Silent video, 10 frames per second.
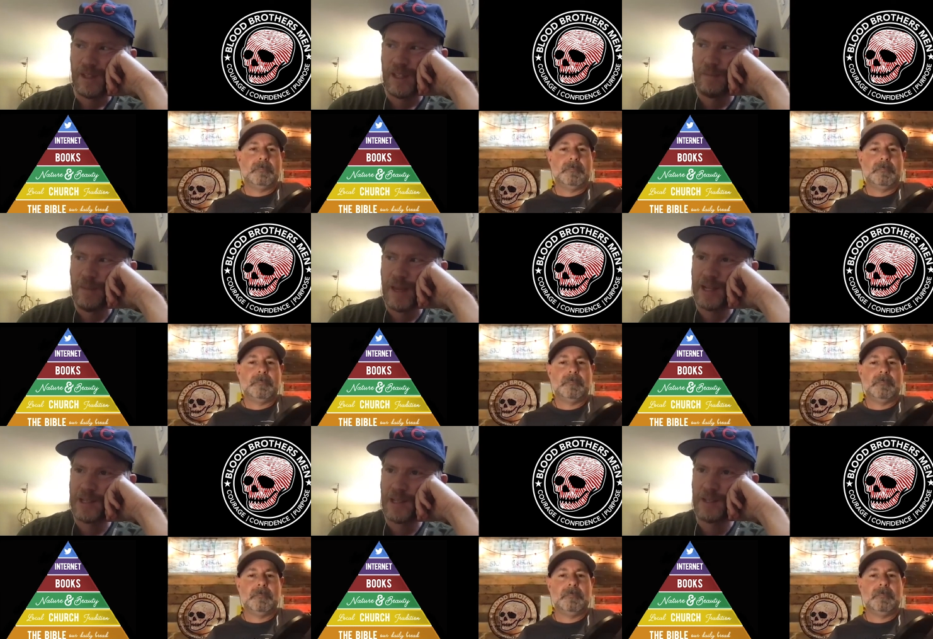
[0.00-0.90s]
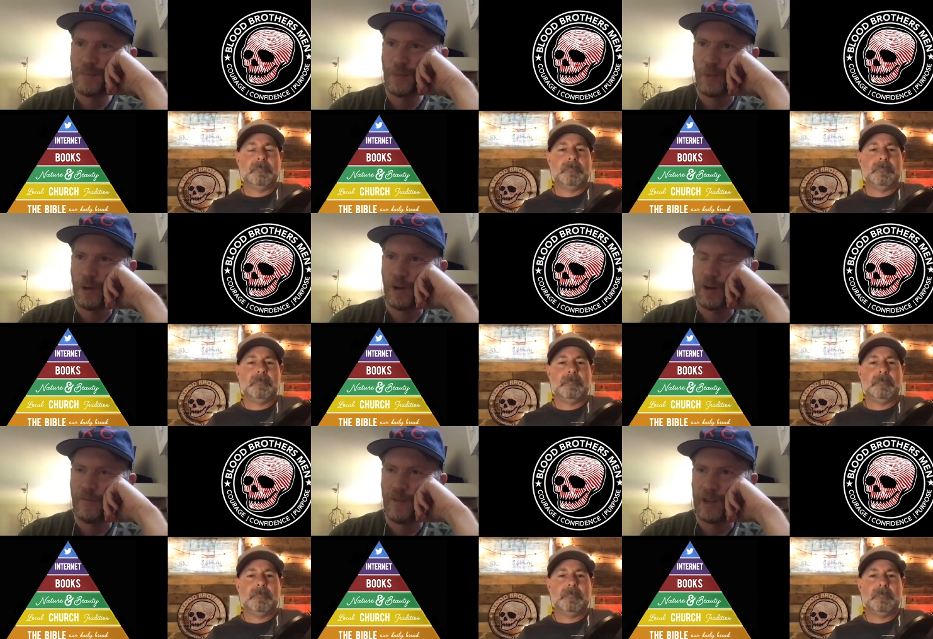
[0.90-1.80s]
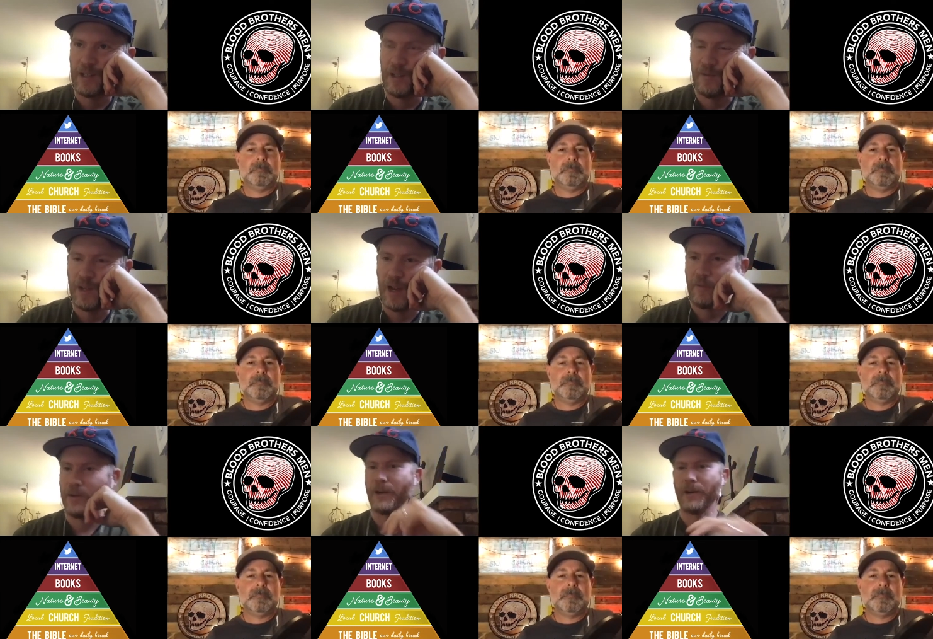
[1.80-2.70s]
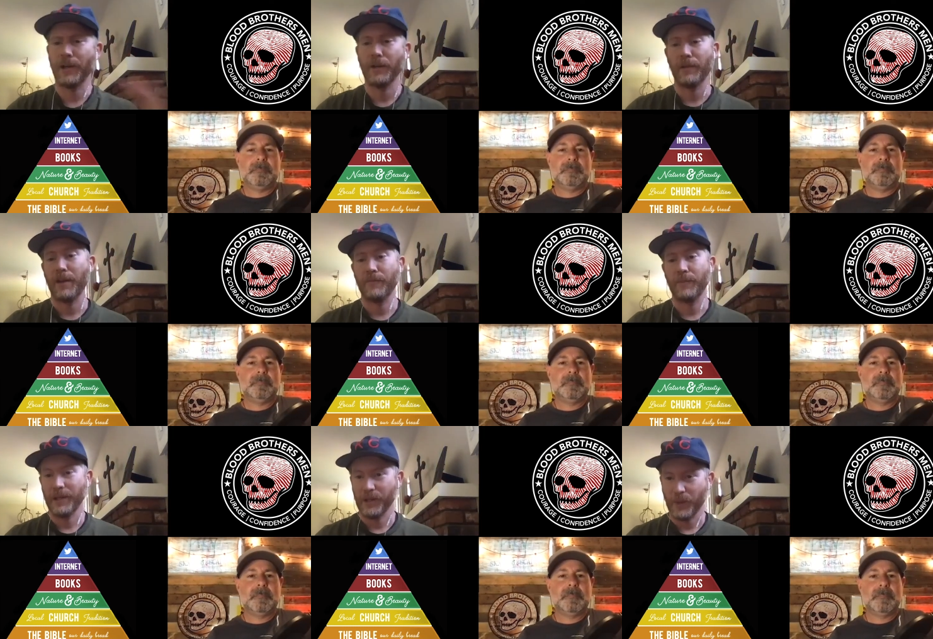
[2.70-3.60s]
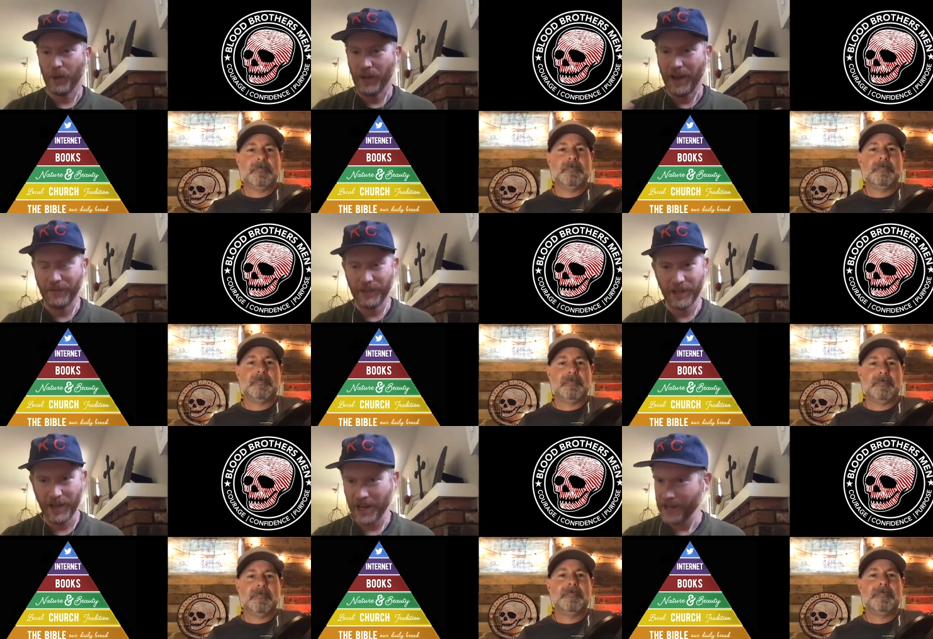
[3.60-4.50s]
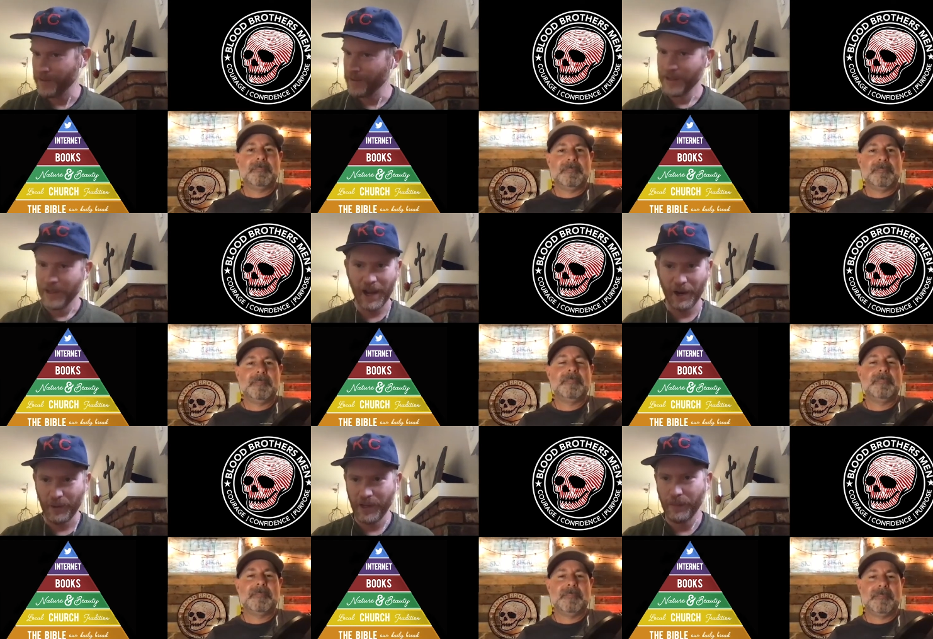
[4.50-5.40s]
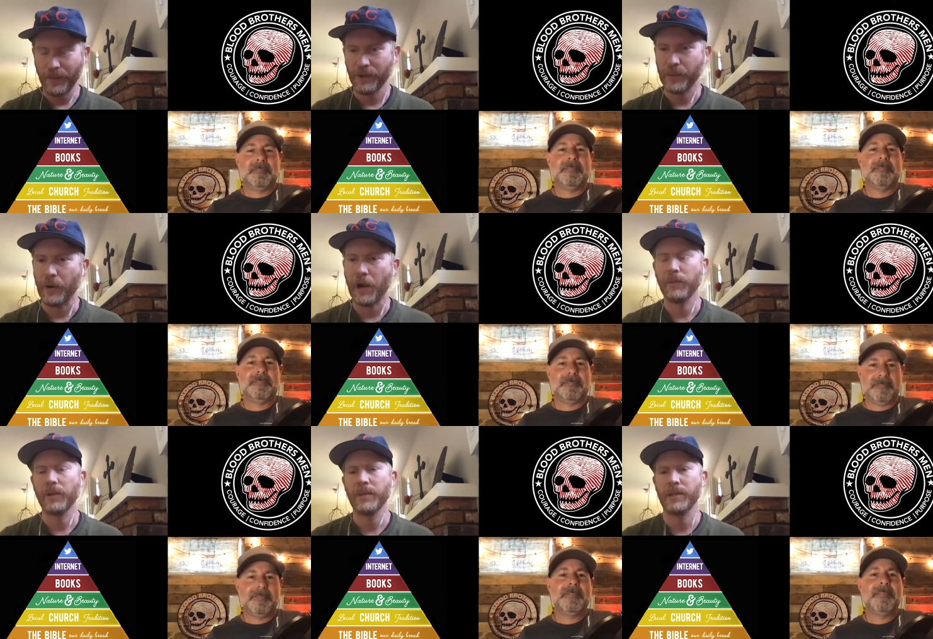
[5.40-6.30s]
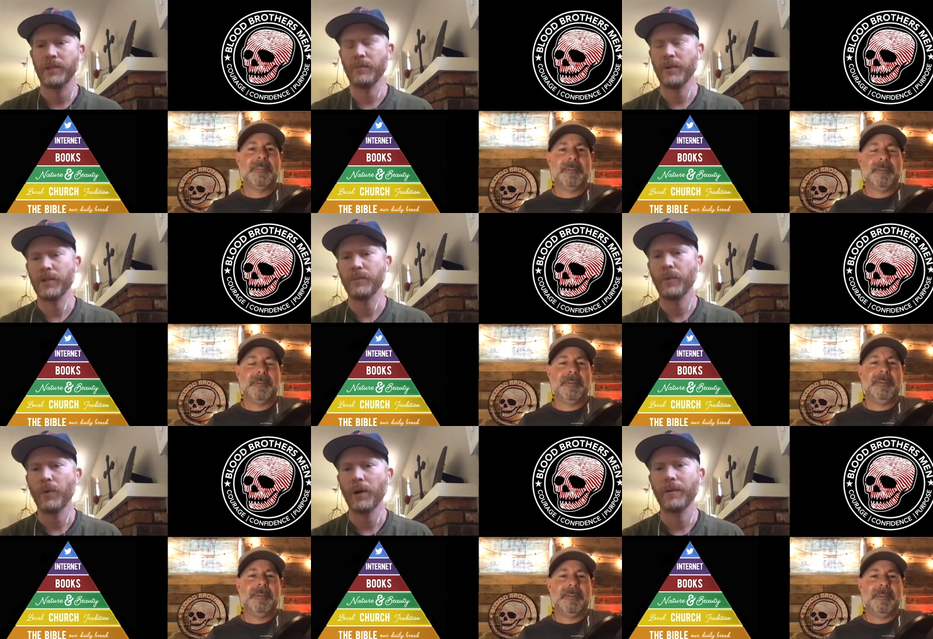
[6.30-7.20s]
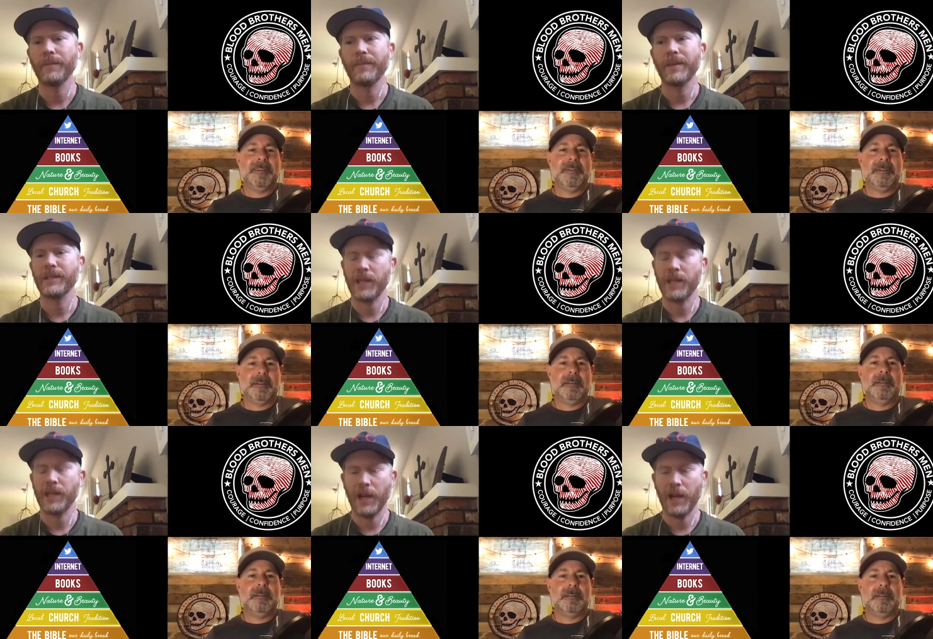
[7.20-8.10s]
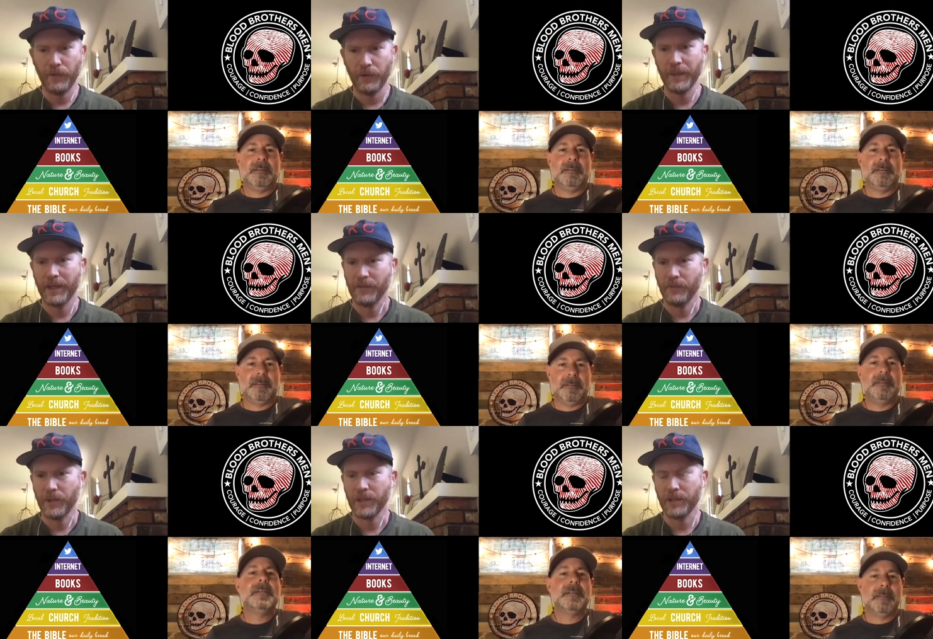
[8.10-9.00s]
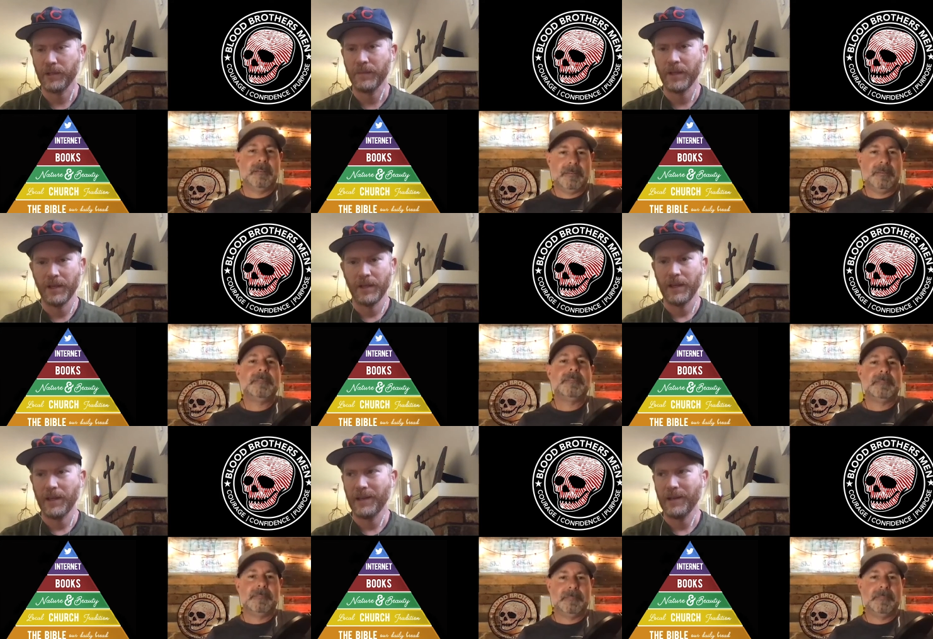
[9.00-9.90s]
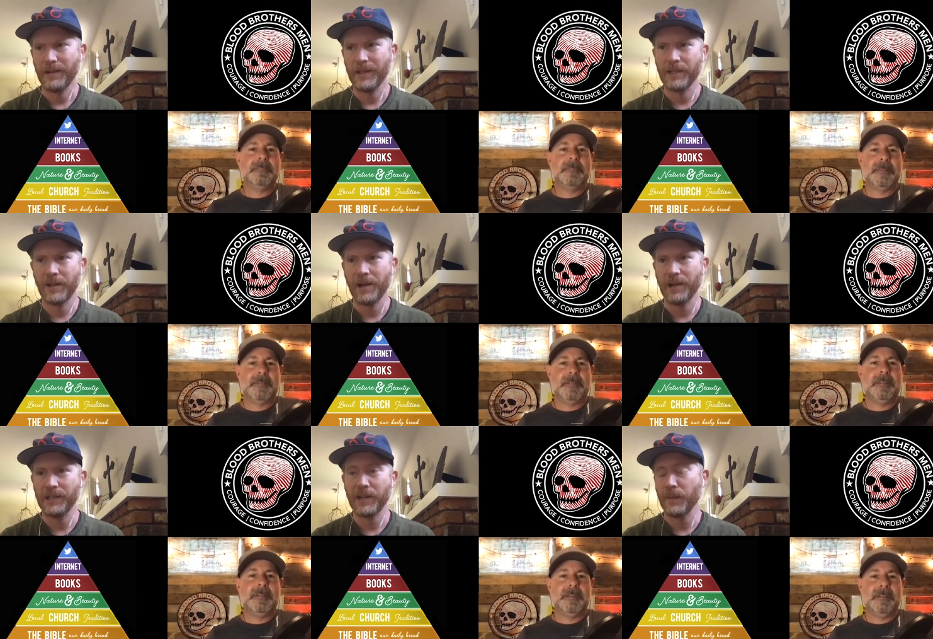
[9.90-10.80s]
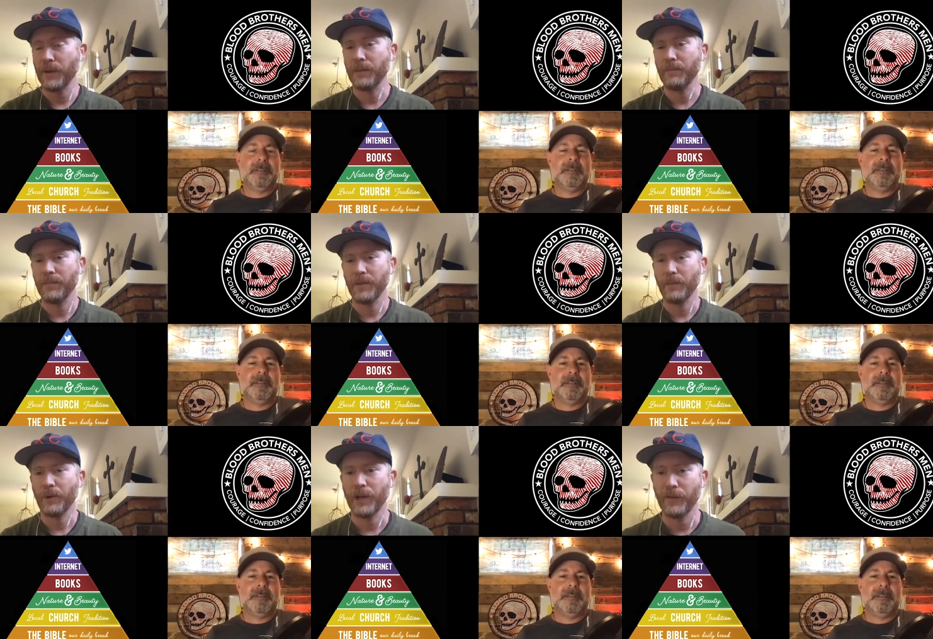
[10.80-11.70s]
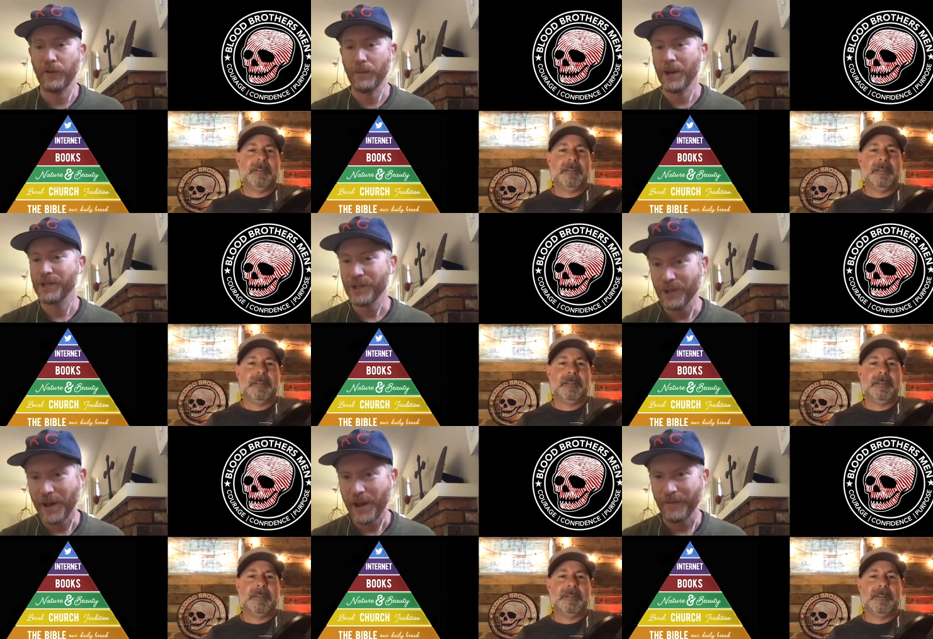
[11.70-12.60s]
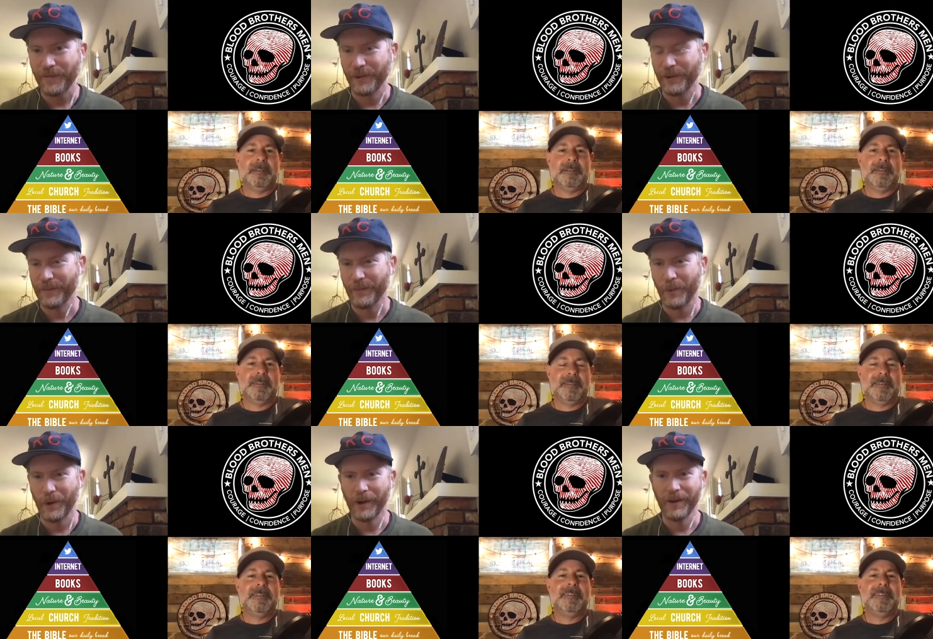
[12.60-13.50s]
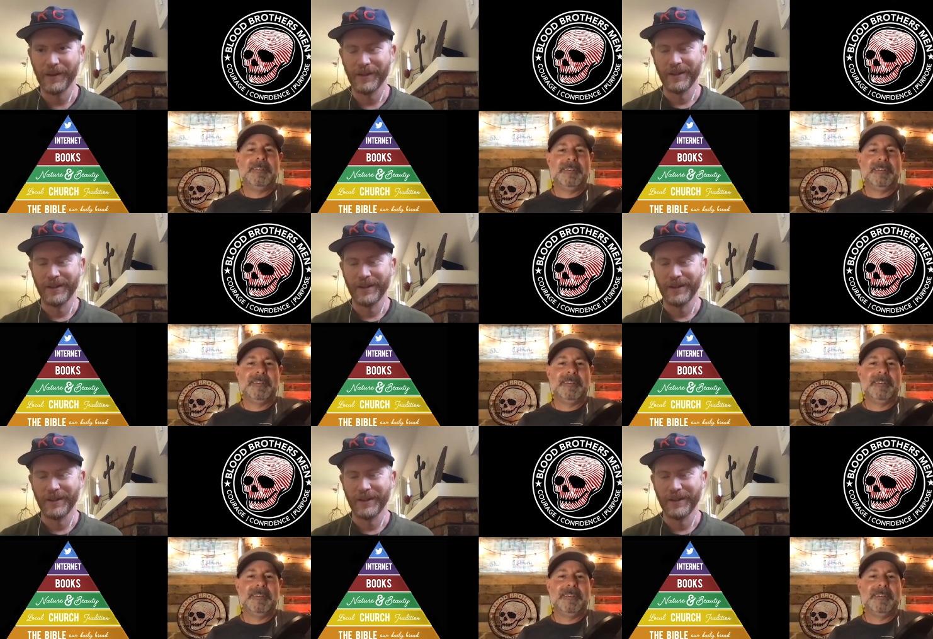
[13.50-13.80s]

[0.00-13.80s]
Speaker 1: it makes us more effective in every area of life because what we have to say, how we approach a problem is so much more insightful because of wisdom. And it's not it's not about the, the more information you have or the more